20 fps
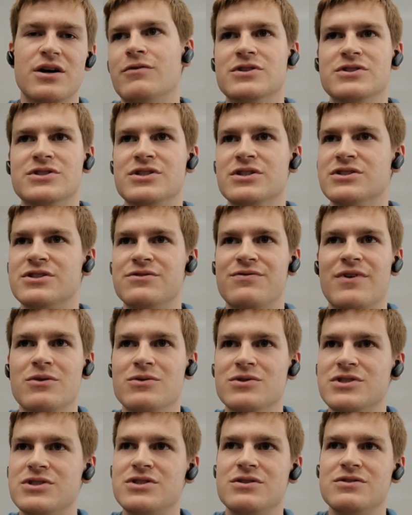For instance, if I
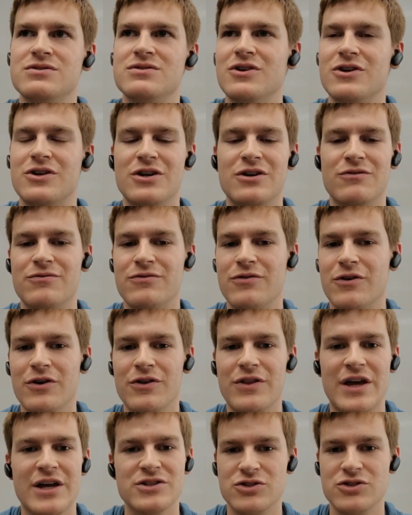was looking
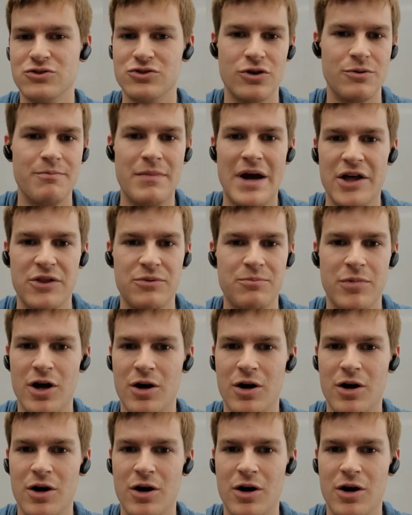for the answer to a math